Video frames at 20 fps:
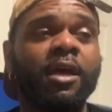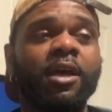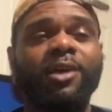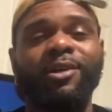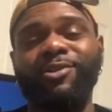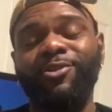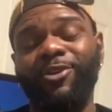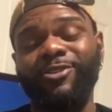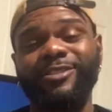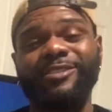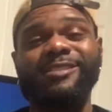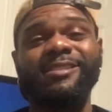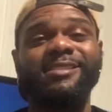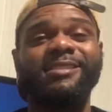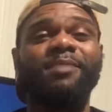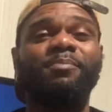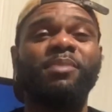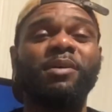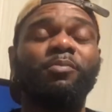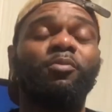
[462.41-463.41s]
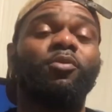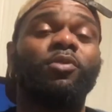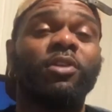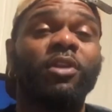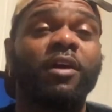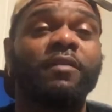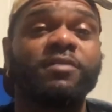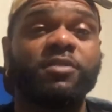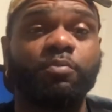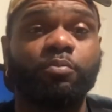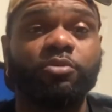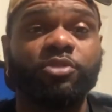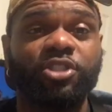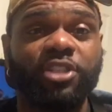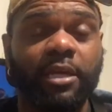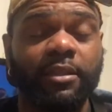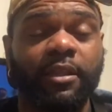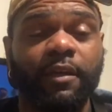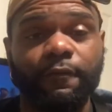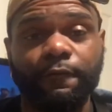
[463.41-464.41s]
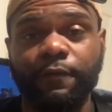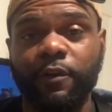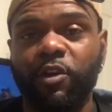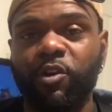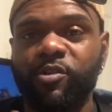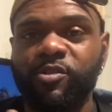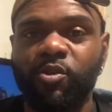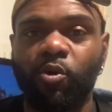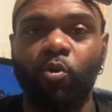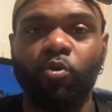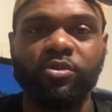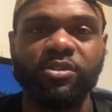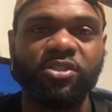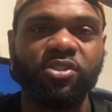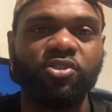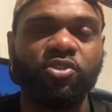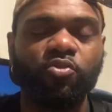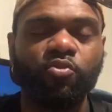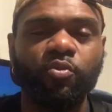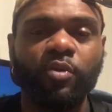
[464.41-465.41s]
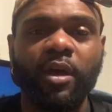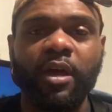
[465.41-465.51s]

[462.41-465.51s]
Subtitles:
Narcissistic people love to project their fears onto you.